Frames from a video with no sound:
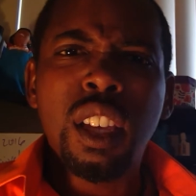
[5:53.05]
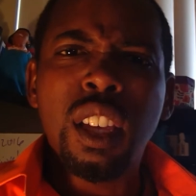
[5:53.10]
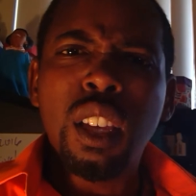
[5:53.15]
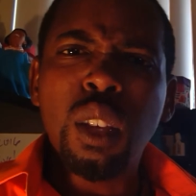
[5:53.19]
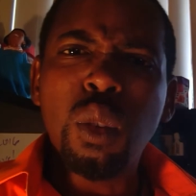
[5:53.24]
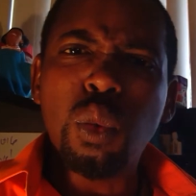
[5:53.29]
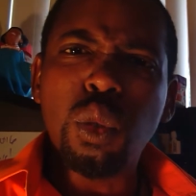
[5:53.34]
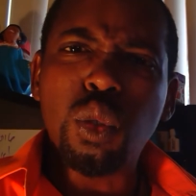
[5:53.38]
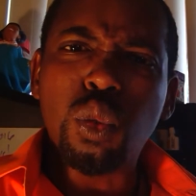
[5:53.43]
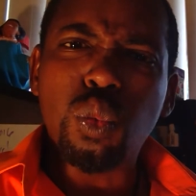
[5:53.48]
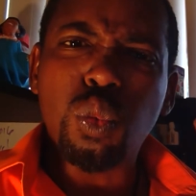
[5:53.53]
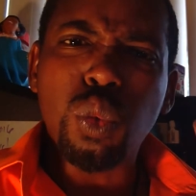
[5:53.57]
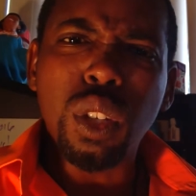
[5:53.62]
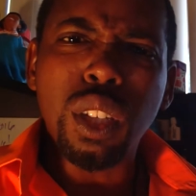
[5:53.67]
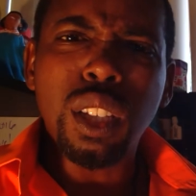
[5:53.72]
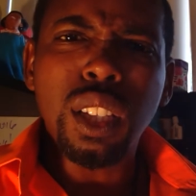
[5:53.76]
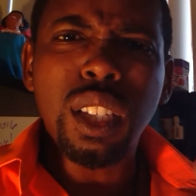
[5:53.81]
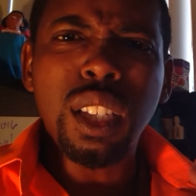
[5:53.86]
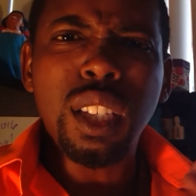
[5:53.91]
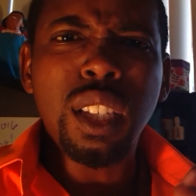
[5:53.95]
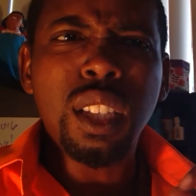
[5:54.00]
He was
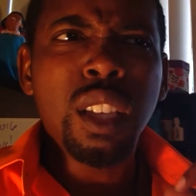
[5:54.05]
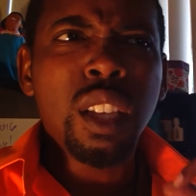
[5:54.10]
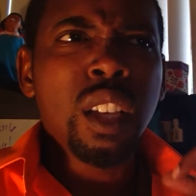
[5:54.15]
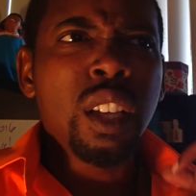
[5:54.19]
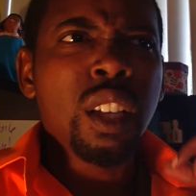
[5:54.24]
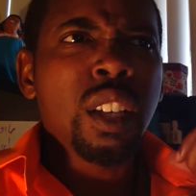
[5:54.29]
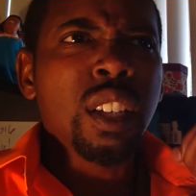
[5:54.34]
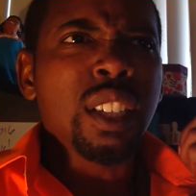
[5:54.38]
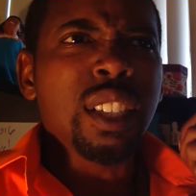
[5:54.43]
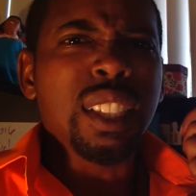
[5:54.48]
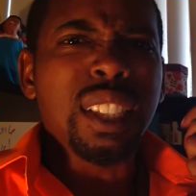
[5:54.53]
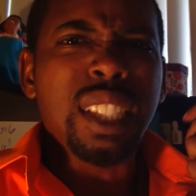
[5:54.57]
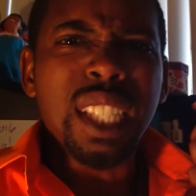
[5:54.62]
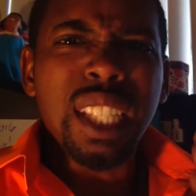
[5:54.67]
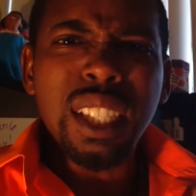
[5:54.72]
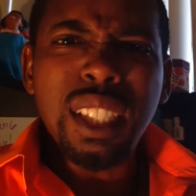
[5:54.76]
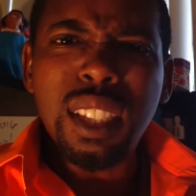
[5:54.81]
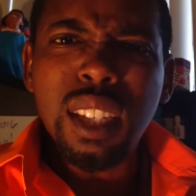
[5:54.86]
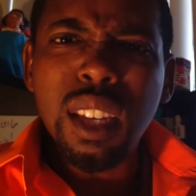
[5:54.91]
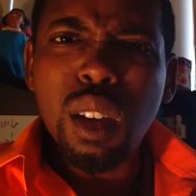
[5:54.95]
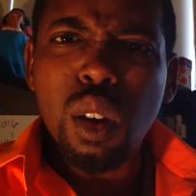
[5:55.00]
really
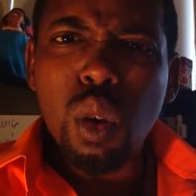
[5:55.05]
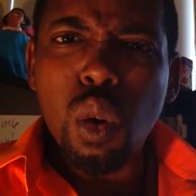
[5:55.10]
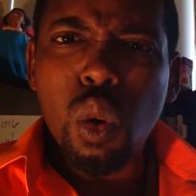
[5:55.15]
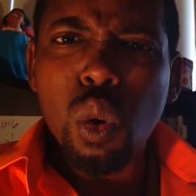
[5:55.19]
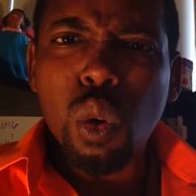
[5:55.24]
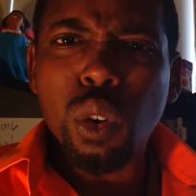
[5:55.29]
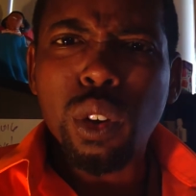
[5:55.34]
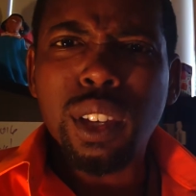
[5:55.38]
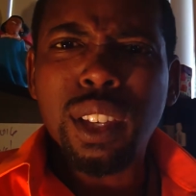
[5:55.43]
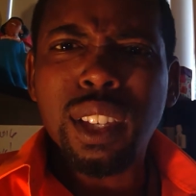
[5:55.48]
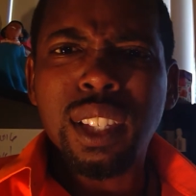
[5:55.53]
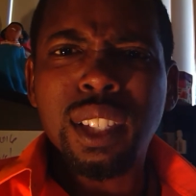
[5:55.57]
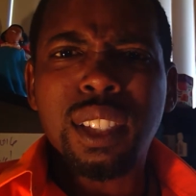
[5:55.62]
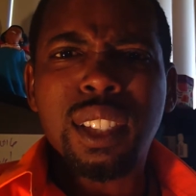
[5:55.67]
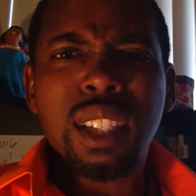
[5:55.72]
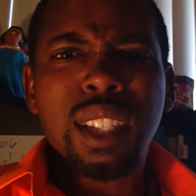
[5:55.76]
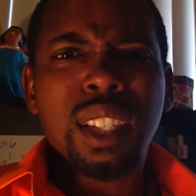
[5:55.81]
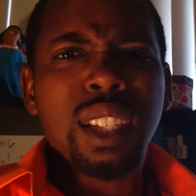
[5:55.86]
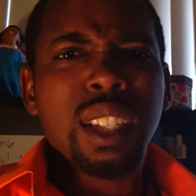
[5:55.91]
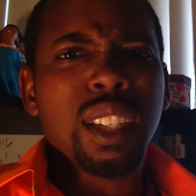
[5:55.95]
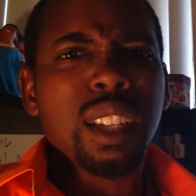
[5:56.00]
detail
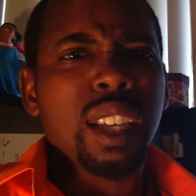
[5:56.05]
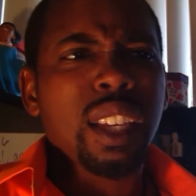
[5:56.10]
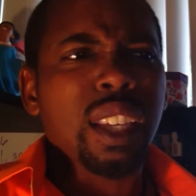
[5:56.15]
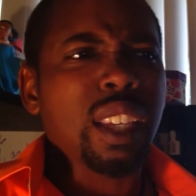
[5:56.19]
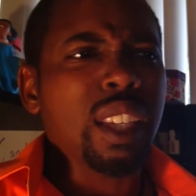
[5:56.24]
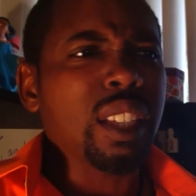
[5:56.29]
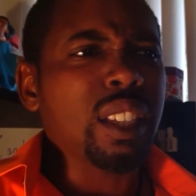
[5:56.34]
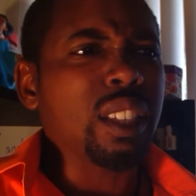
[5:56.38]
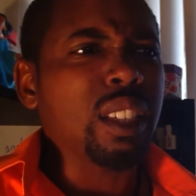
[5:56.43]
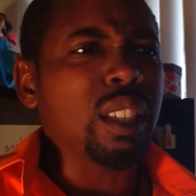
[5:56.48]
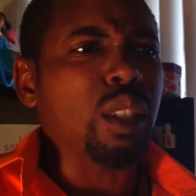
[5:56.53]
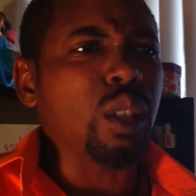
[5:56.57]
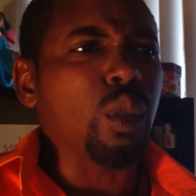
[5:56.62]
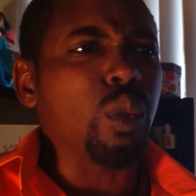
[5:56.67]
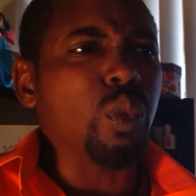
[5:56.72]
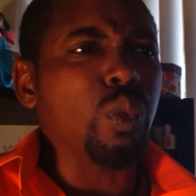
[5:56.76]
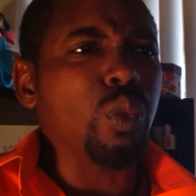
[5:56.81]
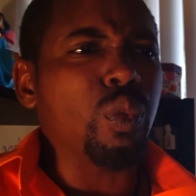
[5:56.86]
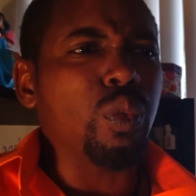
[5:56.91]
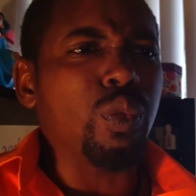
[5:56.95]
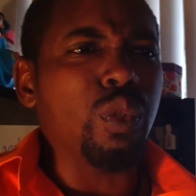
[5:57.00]
oriented, like,
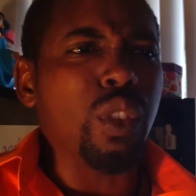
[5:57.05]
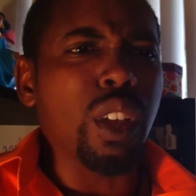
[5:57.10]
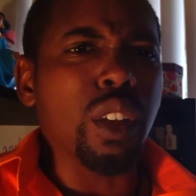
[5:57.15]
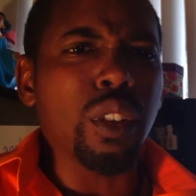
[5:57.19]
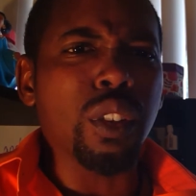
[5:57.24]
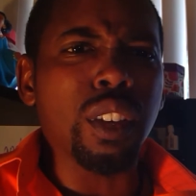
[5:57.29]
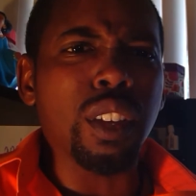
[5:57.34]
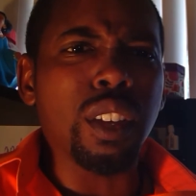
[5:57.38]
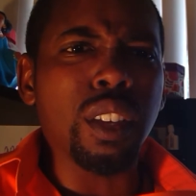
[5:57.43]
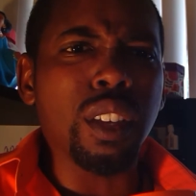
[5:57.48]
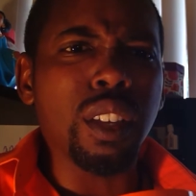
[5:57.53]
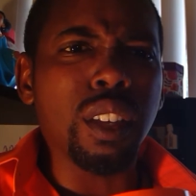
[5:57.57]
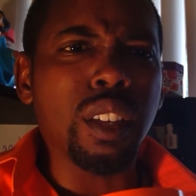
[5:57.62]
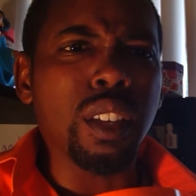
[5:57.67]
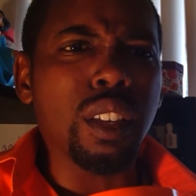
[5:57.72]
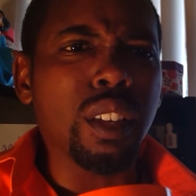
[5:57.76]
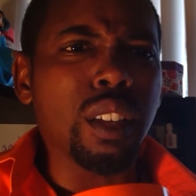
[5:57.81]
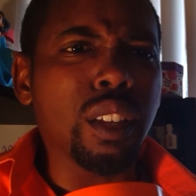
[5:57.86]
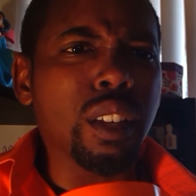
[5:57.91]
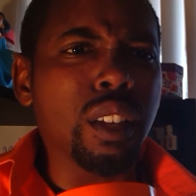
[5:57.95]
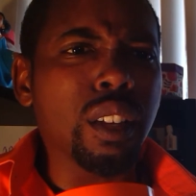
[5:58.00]

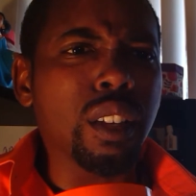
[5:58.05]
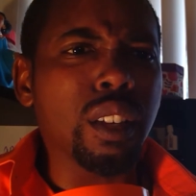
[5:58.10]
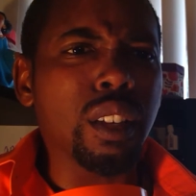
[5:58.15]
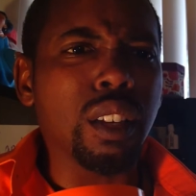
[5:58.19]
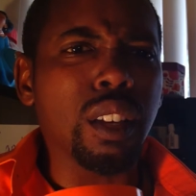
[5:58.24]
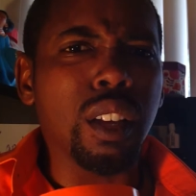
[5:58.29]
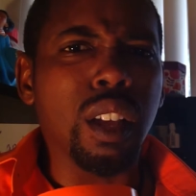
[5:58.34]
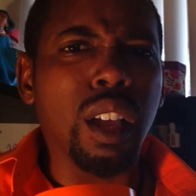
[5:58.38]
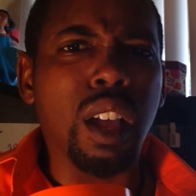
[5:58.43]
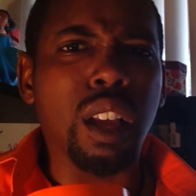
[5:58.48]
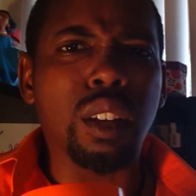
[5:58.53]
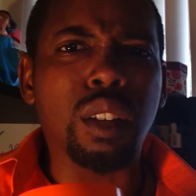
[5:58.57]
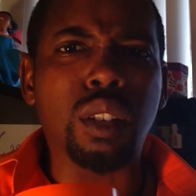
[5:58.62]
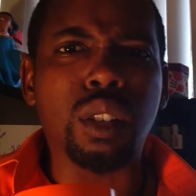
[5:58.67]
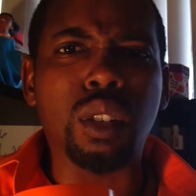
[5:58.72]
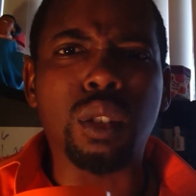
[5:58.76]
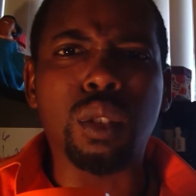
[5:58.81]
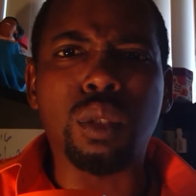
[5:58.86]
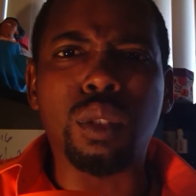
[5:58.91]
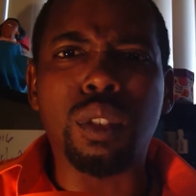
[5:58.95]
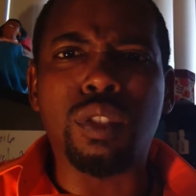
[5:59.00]
very, I don't
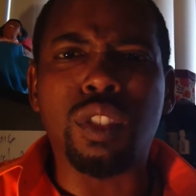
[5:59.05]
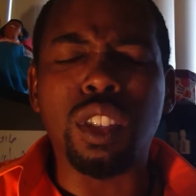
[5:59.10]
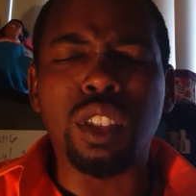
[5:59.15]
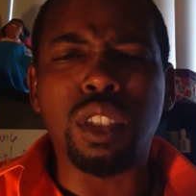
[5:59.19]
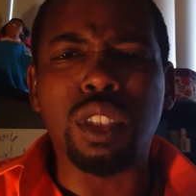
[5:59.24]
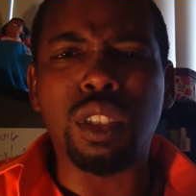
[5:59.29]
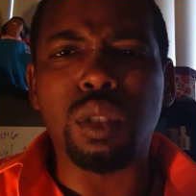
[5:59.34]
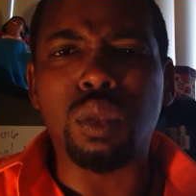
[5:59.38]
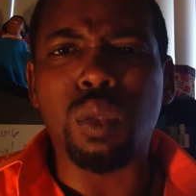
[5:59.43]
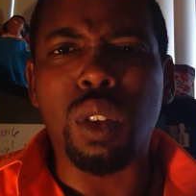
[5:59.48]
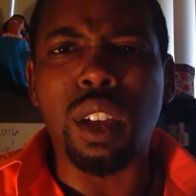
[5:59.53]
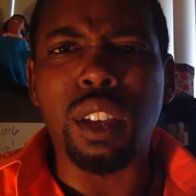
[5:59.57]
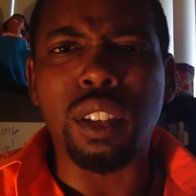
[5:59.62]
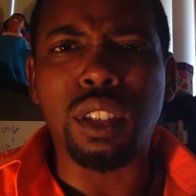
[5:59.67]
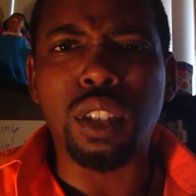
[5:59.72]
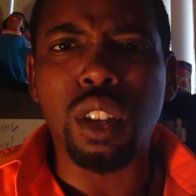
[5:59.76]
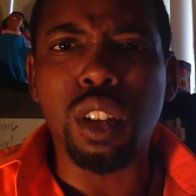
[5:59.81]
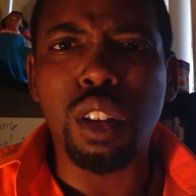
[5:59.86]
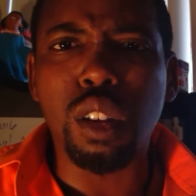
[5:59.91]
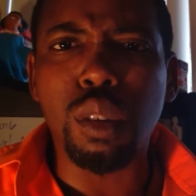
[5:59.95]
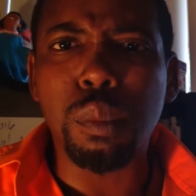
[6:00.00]
know if this is the right
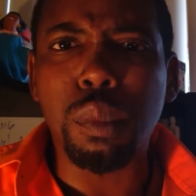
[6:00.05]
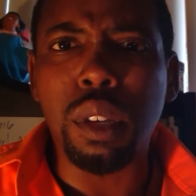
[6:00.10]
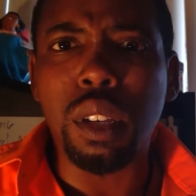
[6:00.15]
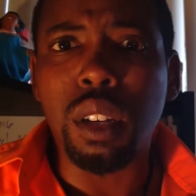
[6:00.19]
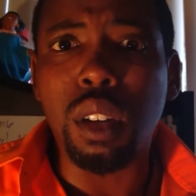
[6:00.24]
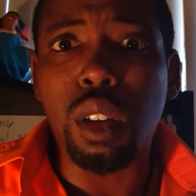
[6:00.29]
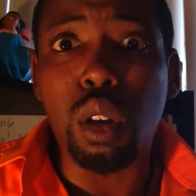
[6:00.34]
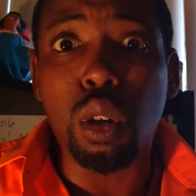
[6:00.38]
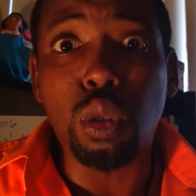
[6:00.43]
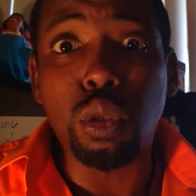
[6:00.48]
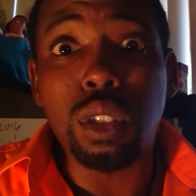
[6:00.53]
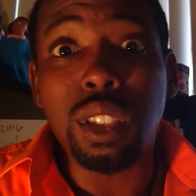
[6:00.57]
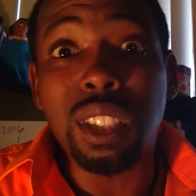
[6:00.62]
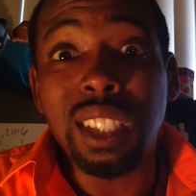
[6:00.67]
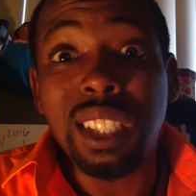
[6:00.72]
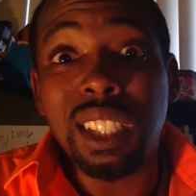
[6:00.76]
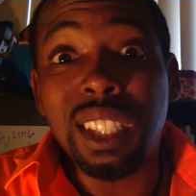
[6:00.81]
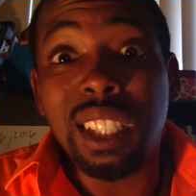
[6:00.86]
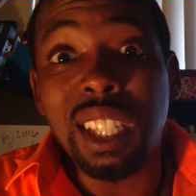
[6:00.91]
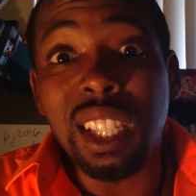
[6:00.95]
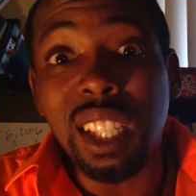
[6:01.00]
term, but
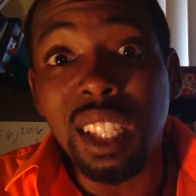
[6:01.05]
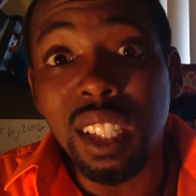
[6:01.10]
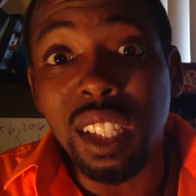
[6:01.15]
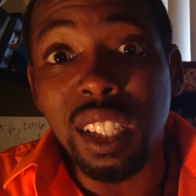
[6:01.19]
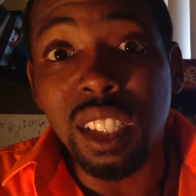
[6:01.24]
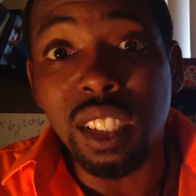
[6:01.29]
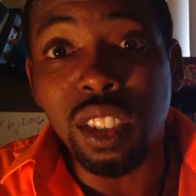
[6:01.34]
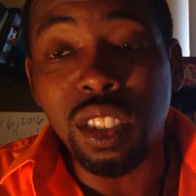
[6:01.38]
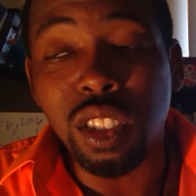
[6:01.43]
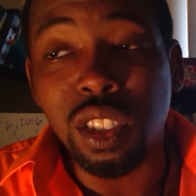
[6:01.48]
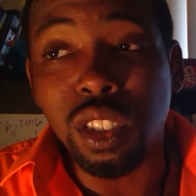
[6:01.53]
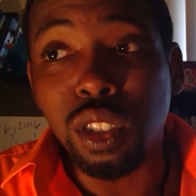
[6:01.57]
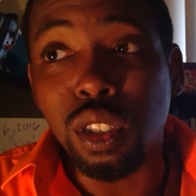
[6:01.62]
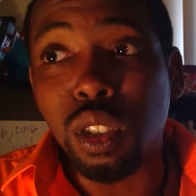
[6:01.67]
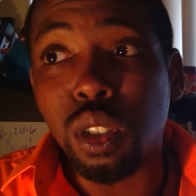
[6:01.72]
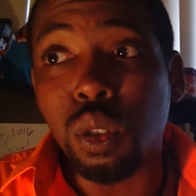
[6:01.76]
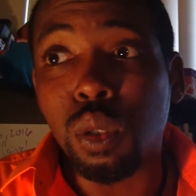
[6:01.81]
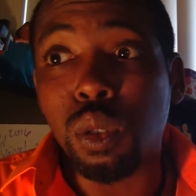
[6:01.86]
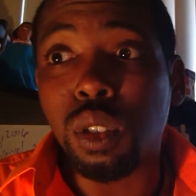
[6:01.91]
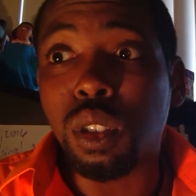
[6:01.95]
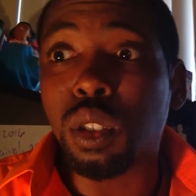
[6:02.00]
OCD-ish,
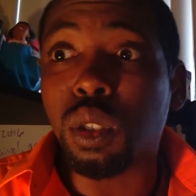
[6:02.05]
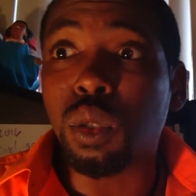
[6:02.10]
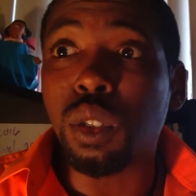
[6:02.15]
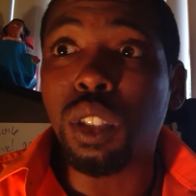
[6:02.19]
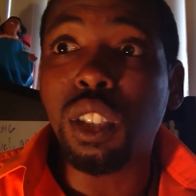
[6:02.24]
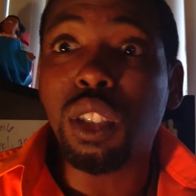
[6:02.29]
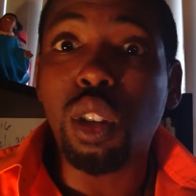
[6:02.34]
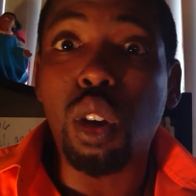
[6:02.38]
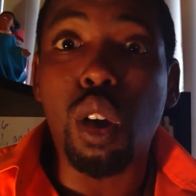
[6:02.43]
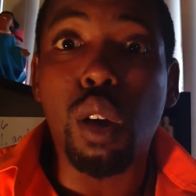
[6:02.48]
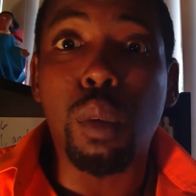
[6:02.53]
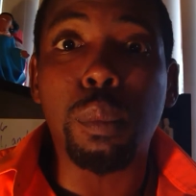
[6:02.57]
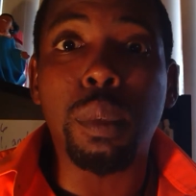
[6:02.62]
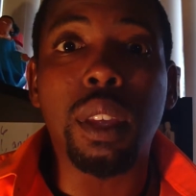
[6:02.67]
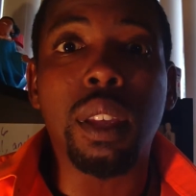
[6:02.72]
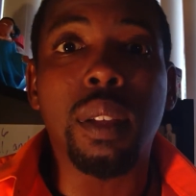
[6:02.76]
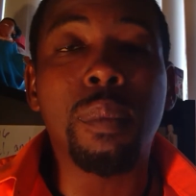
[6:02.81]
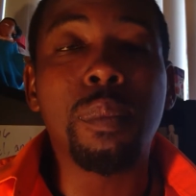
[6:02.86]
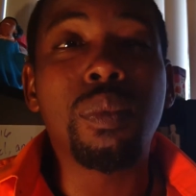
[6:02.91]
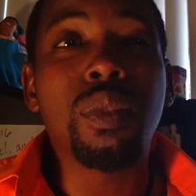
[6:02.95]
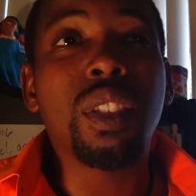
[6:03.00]
so he taught
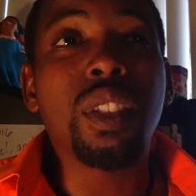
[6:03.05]
me